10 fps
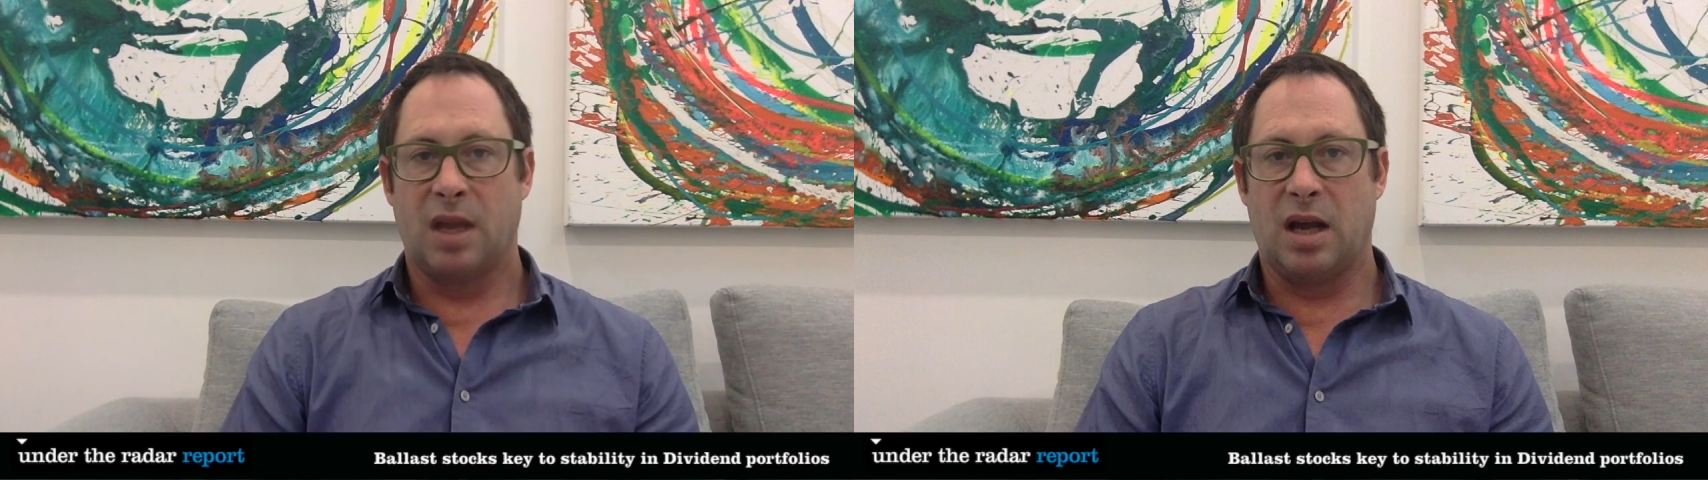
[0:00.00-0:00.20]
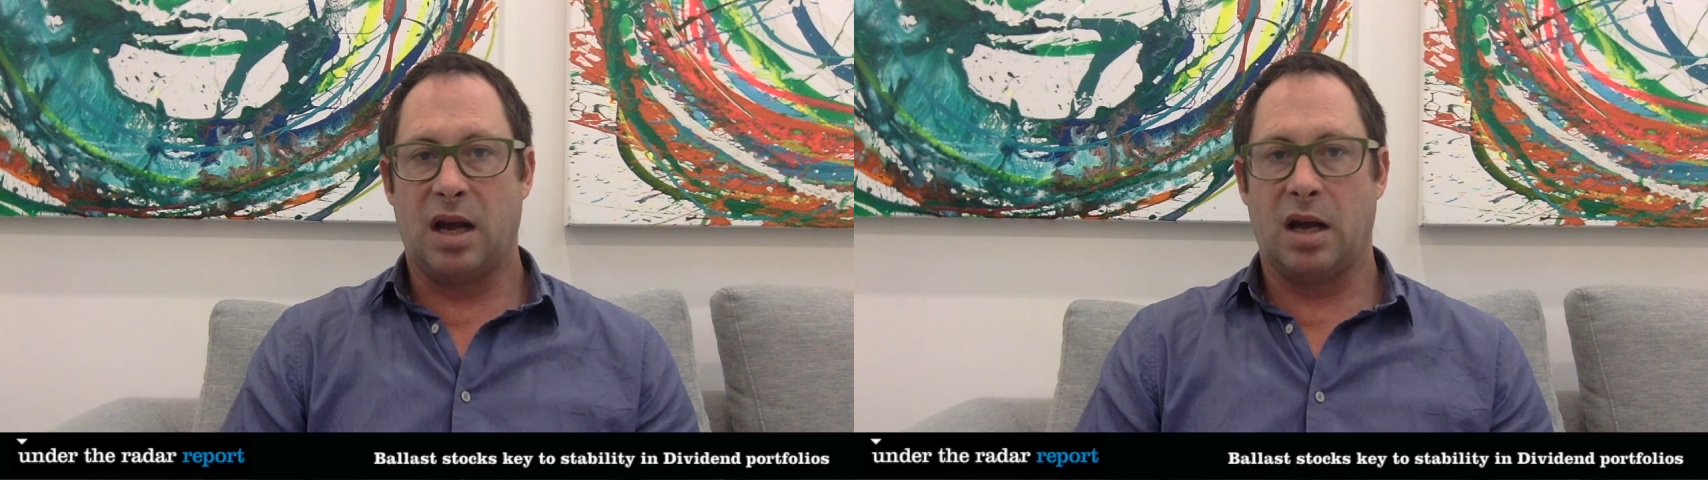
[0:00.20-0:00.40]

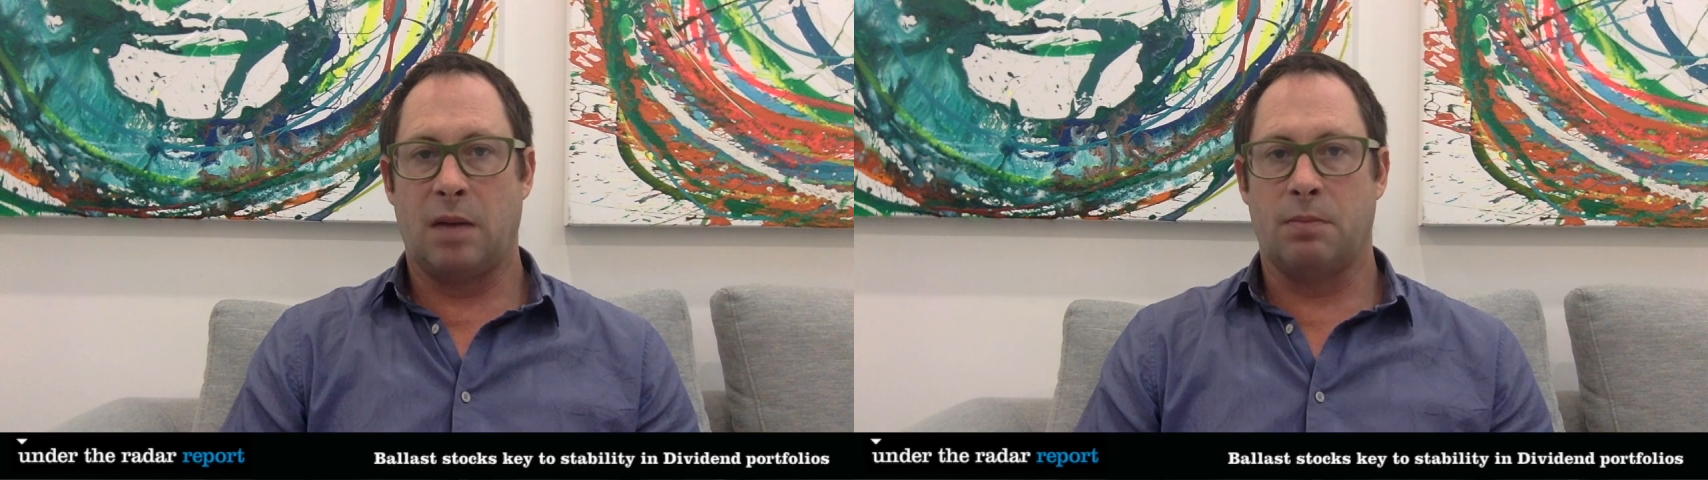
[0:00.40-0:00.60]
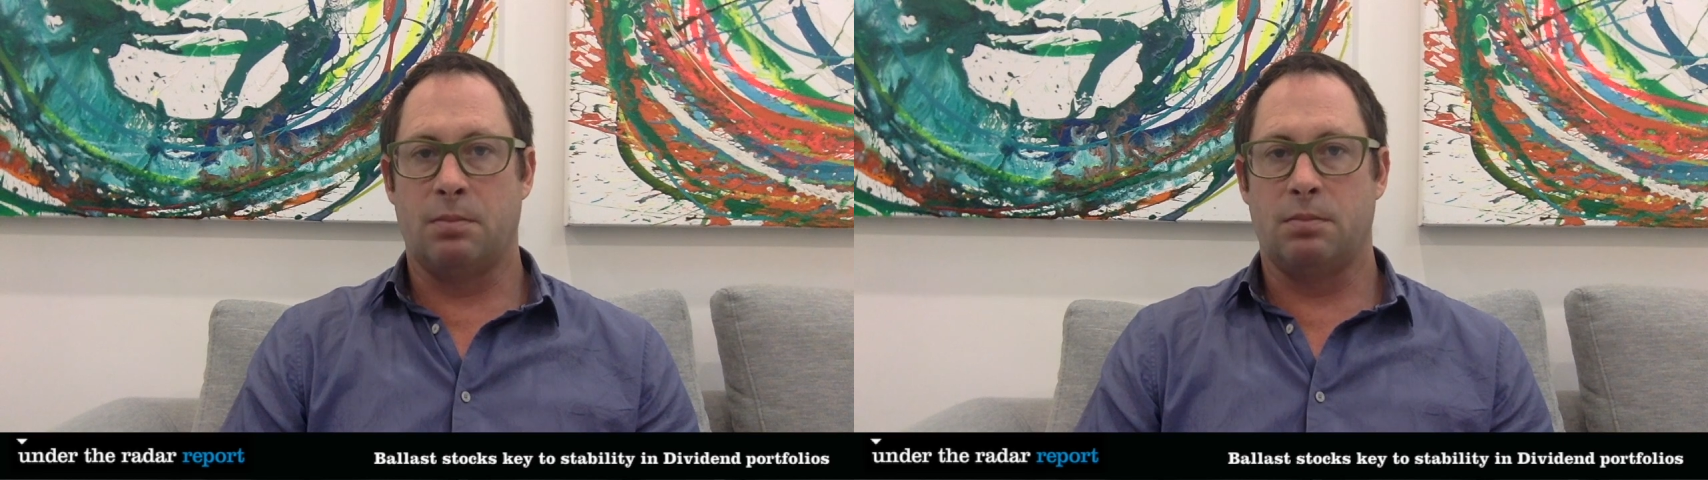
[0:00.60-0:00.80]

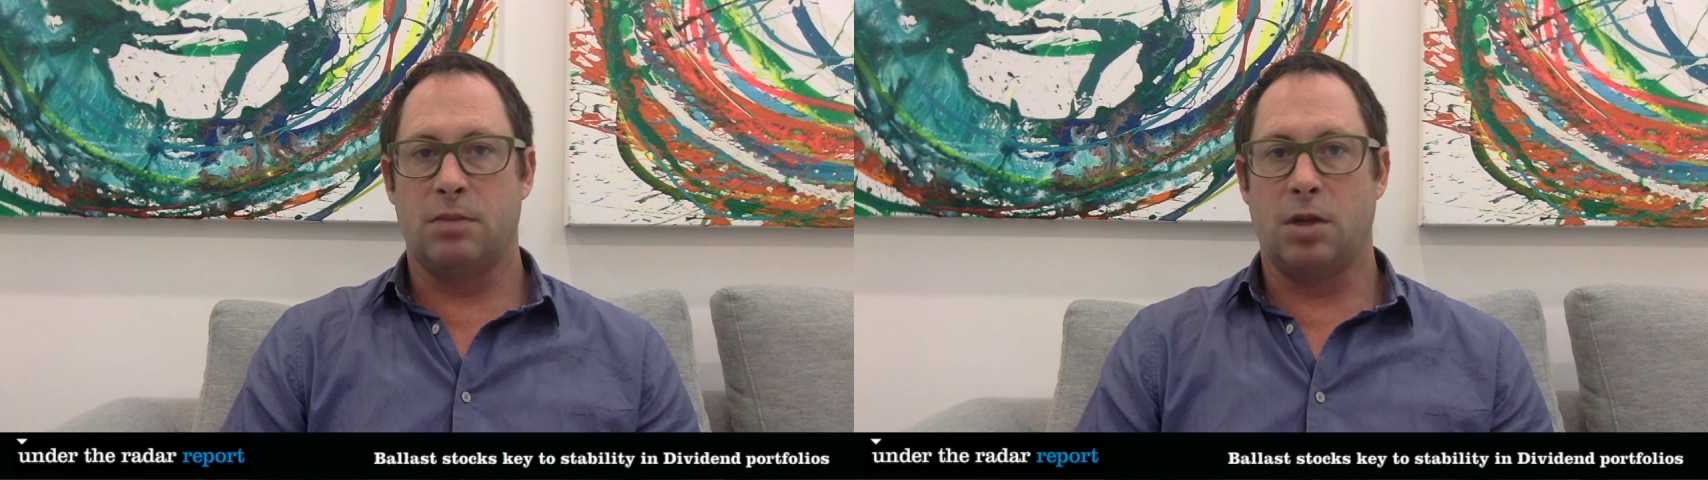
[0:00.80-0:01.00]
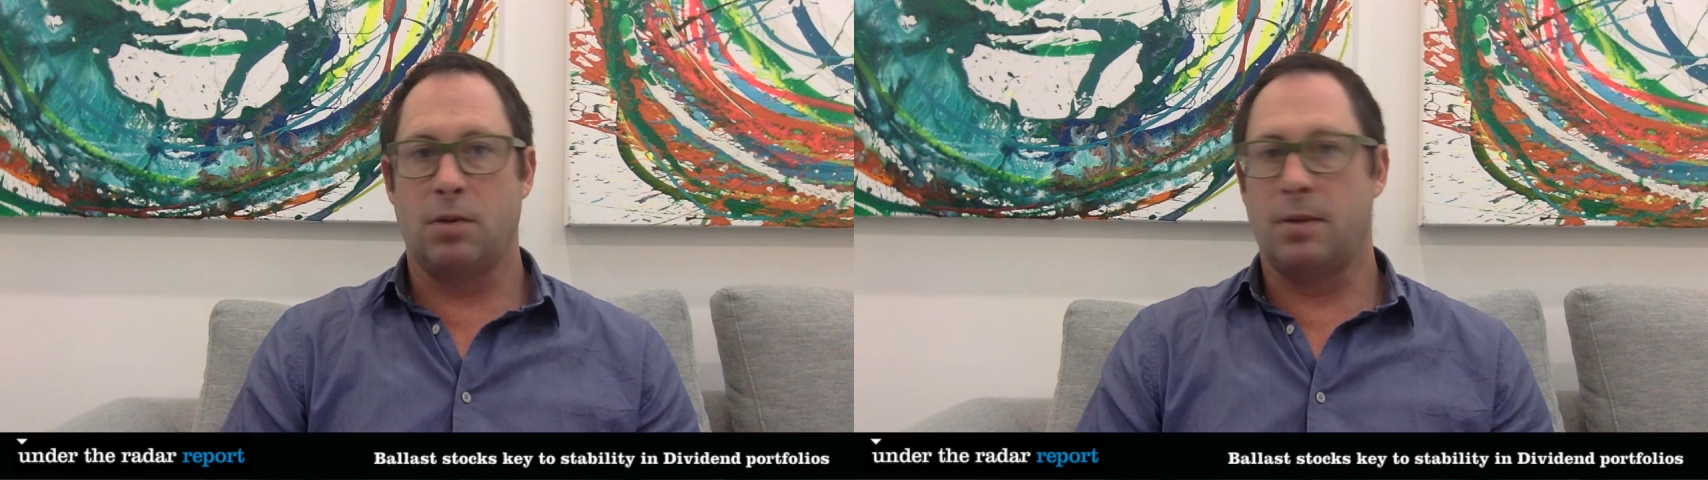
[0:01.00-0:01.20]

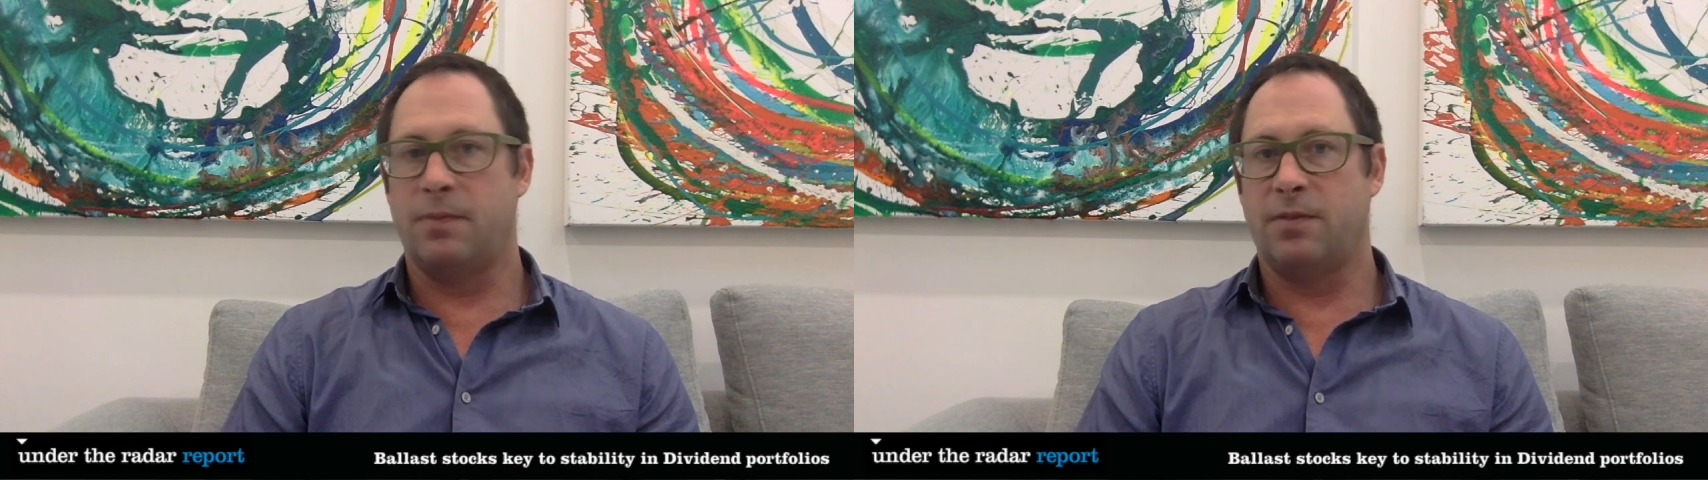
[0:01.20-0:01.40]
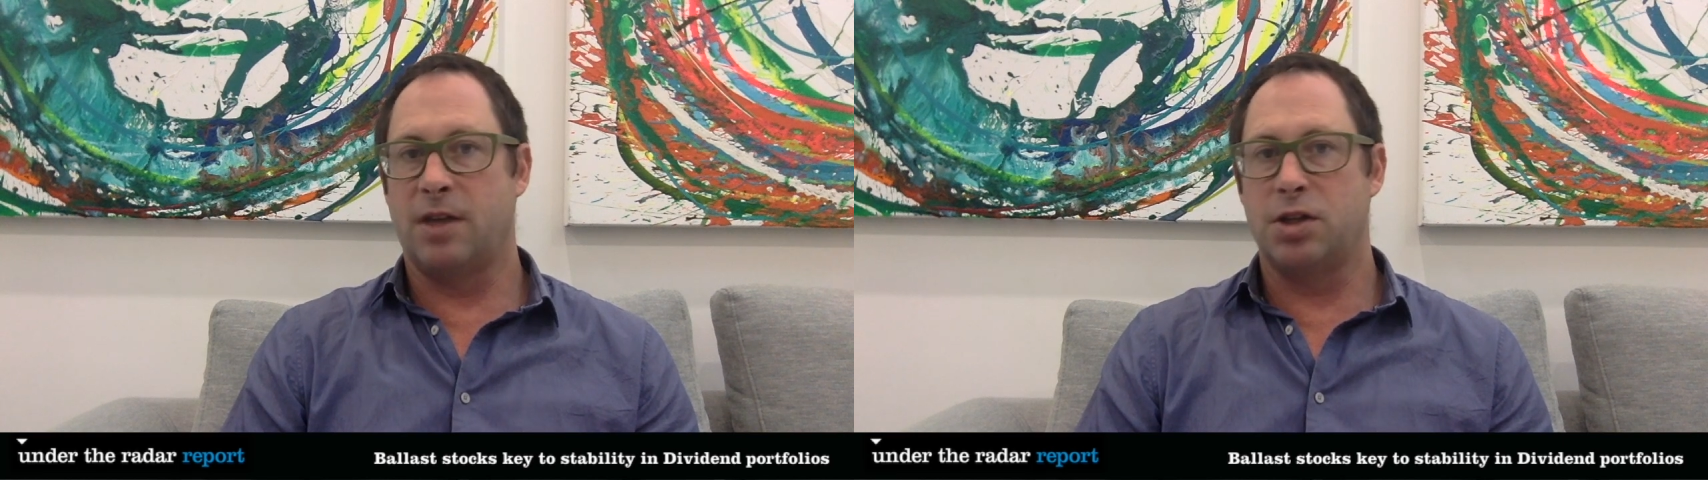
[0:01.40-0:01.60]

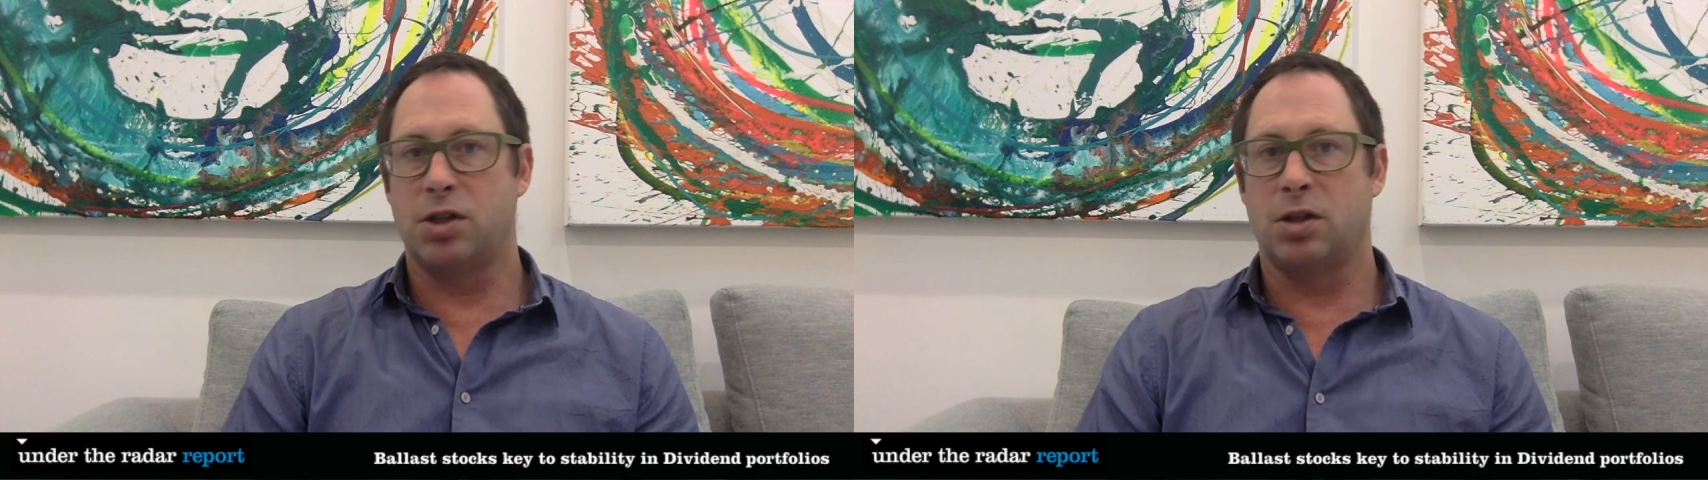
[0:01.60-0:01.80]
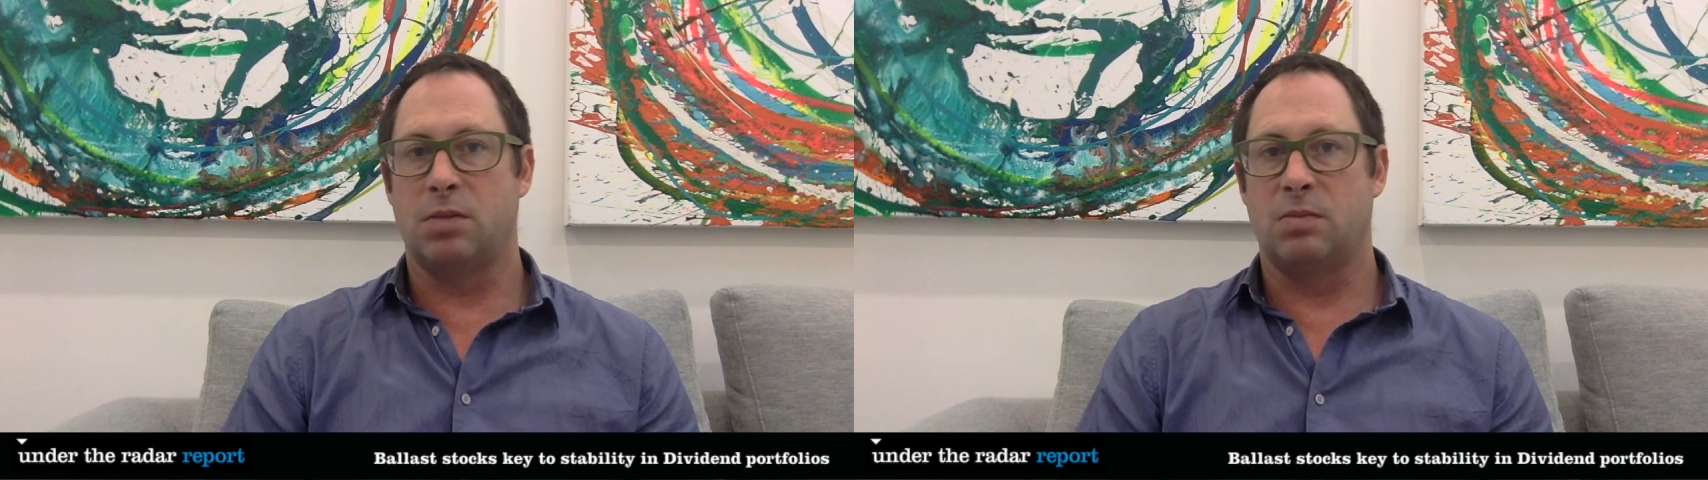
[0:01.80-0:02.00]

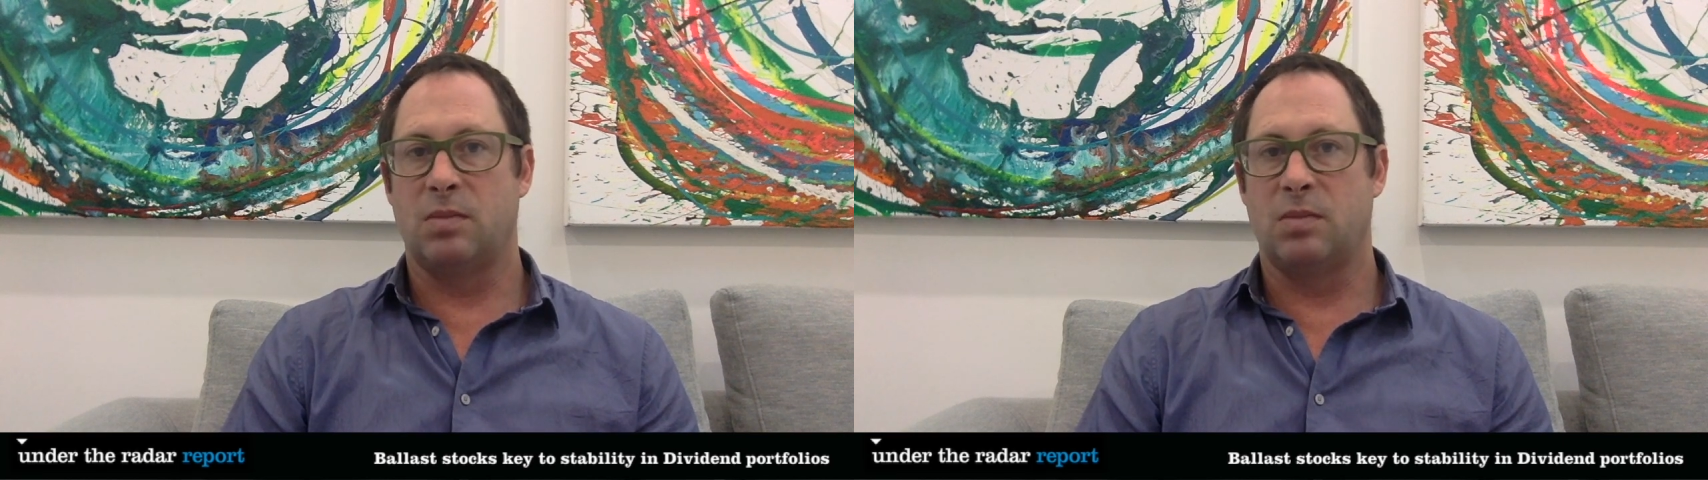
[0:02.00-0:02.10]
inflation